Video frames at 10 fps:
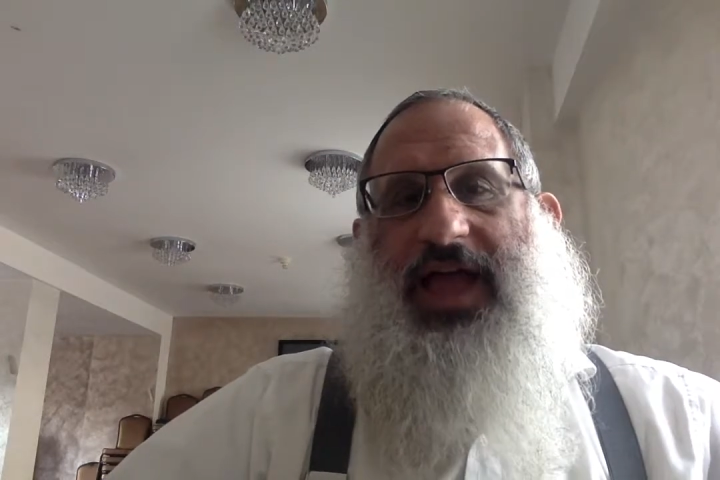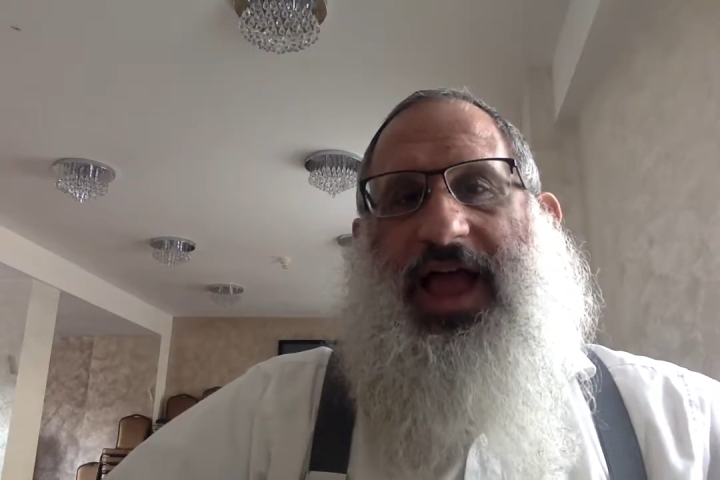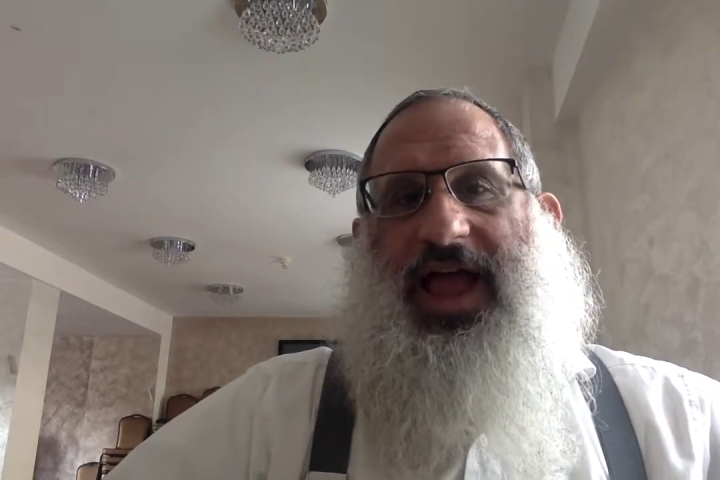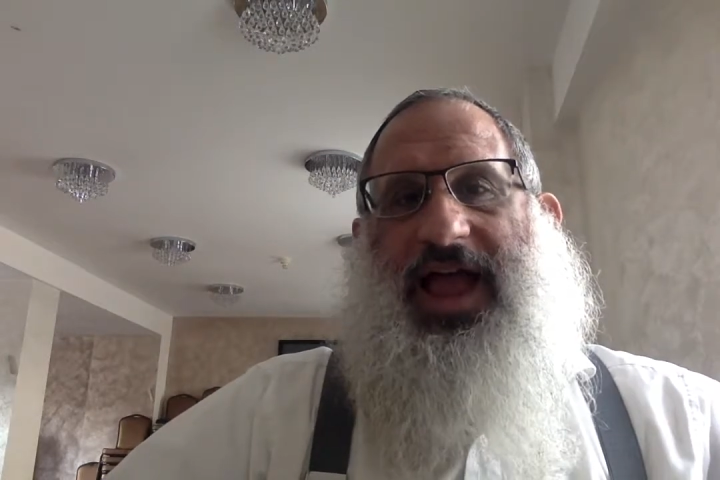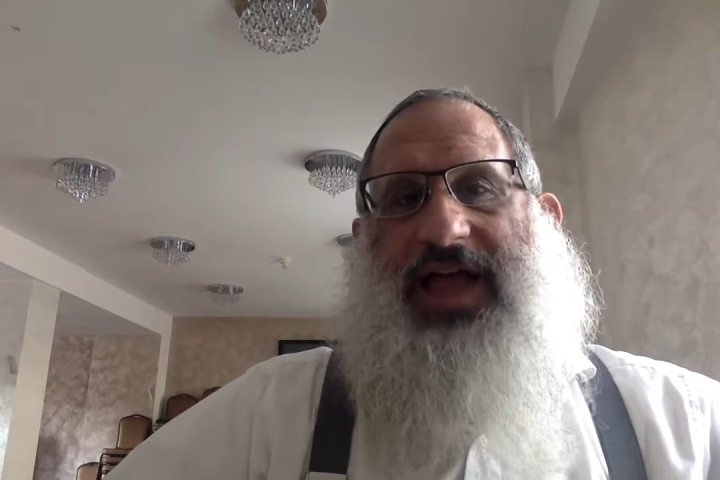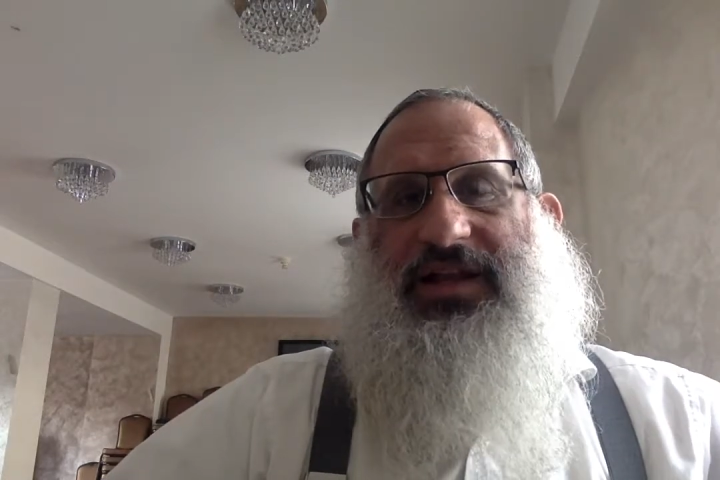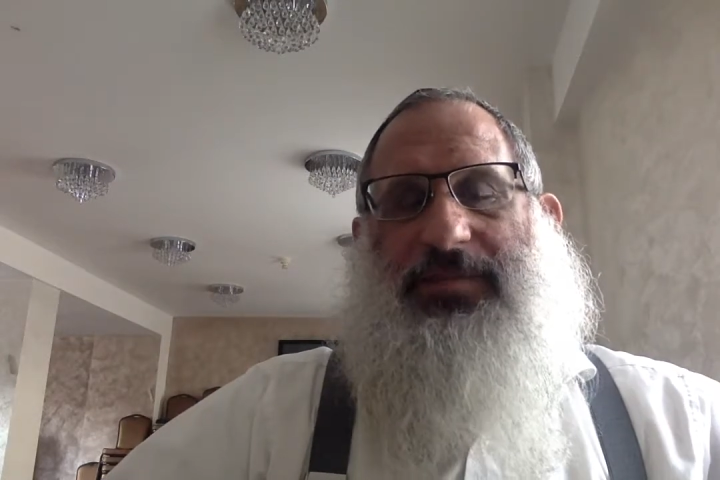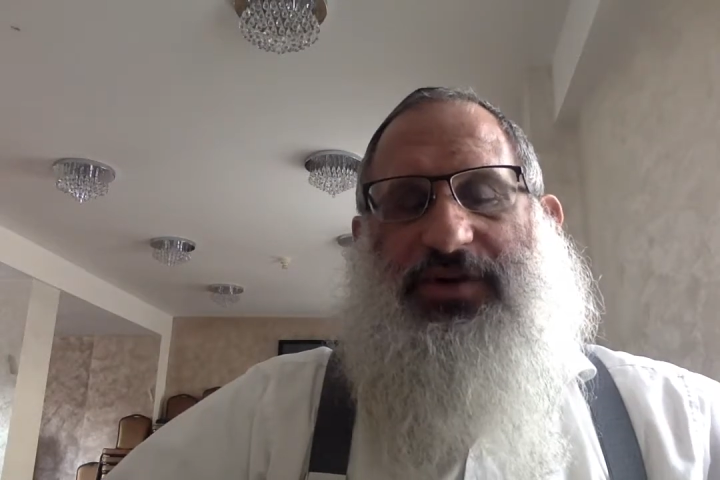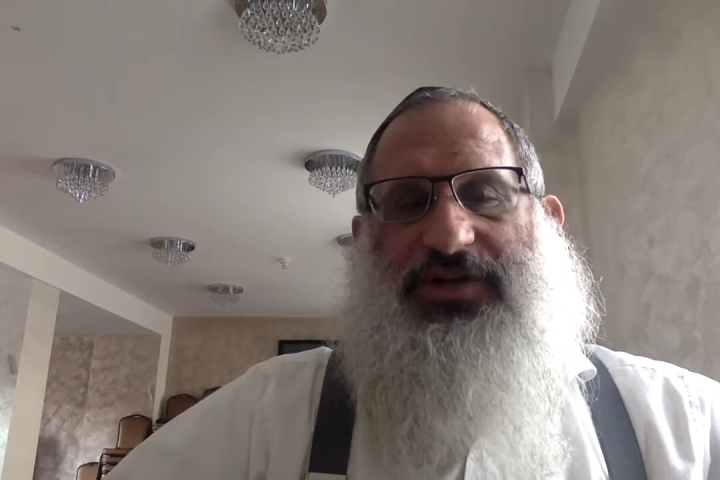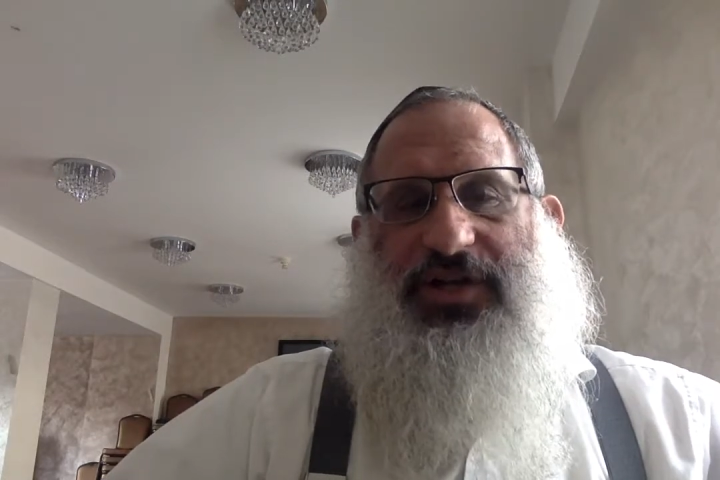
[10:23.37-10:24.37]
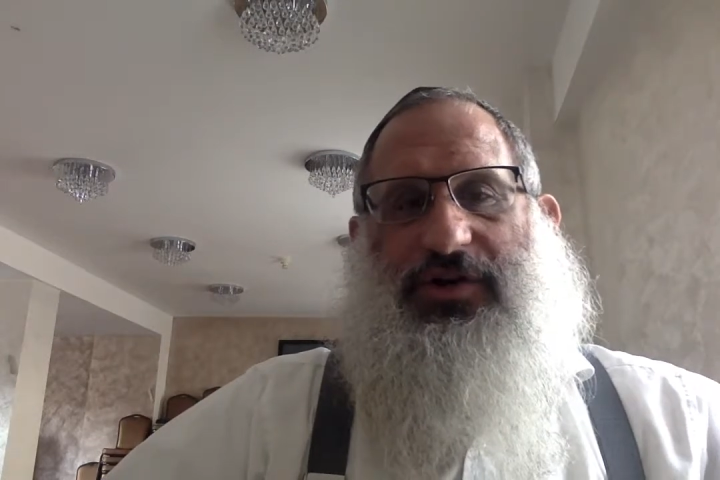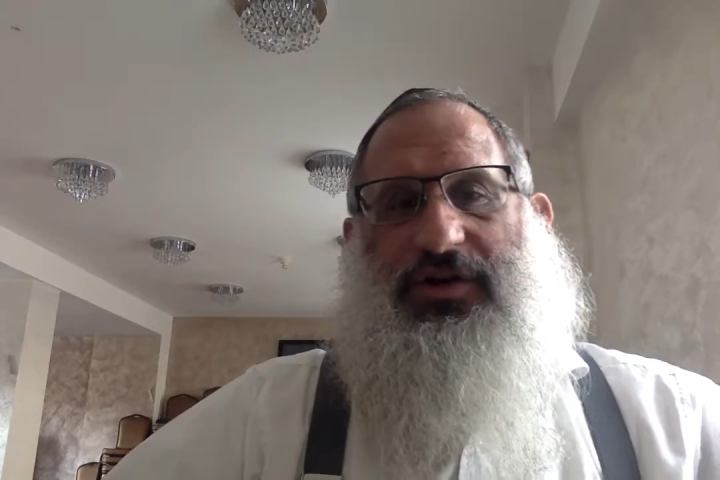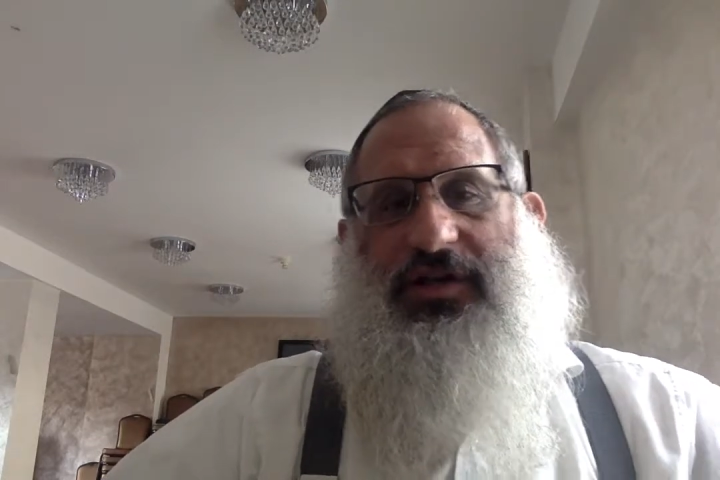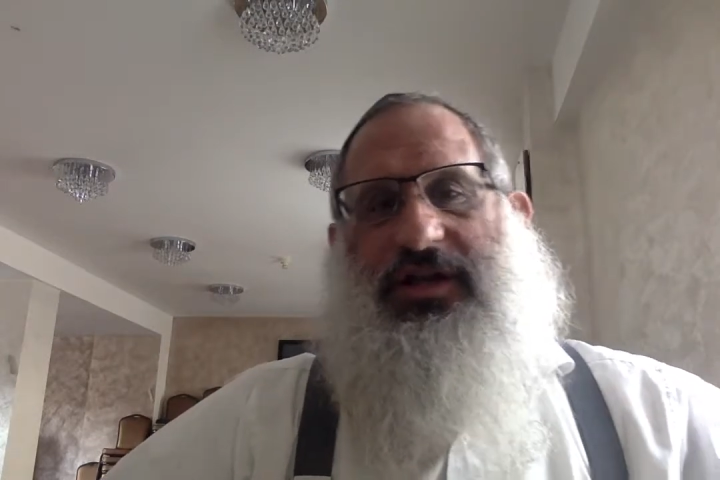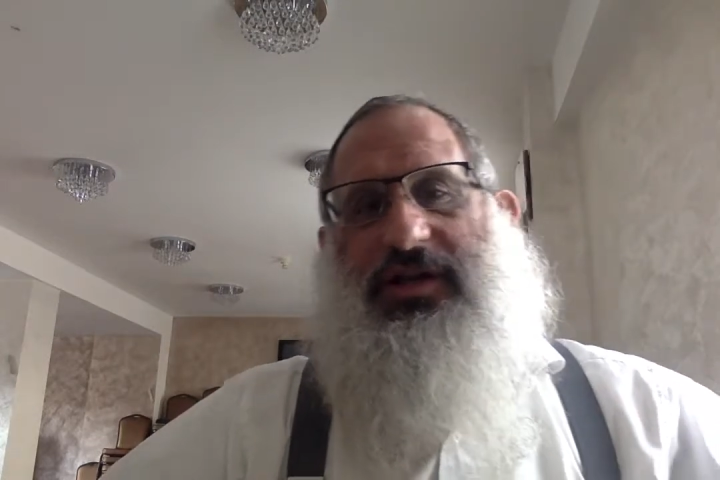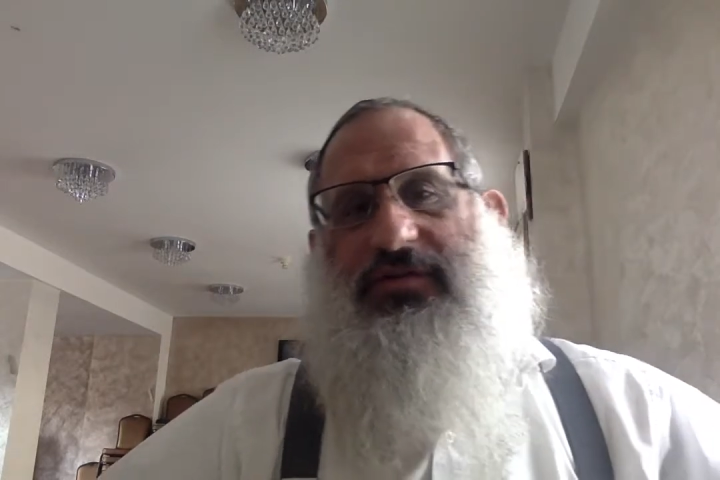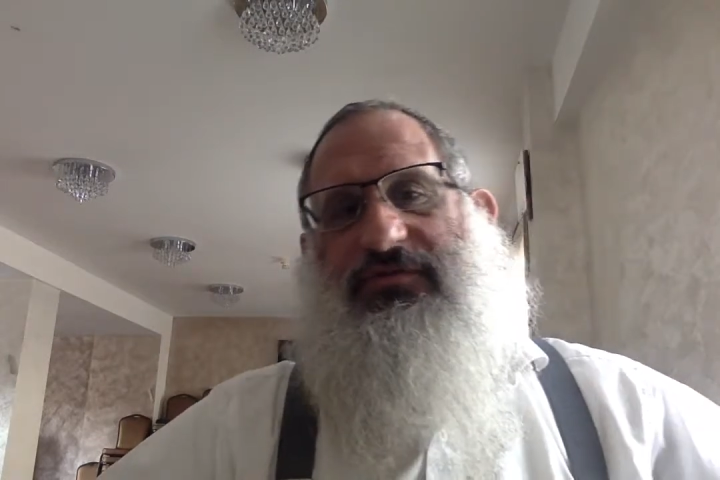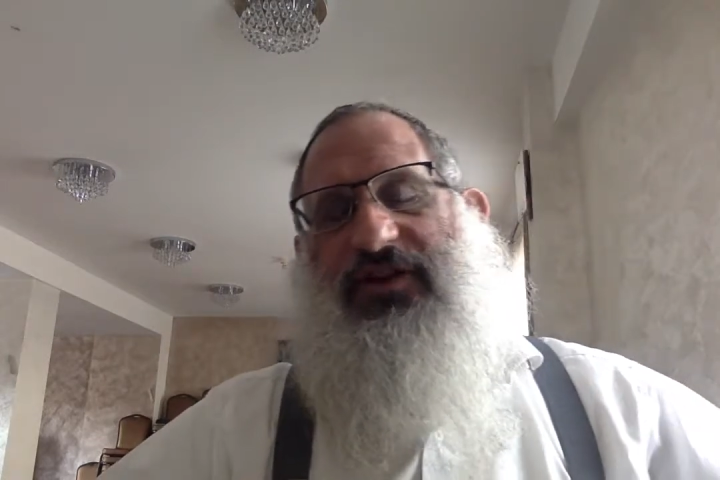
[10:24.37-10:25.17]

and particularly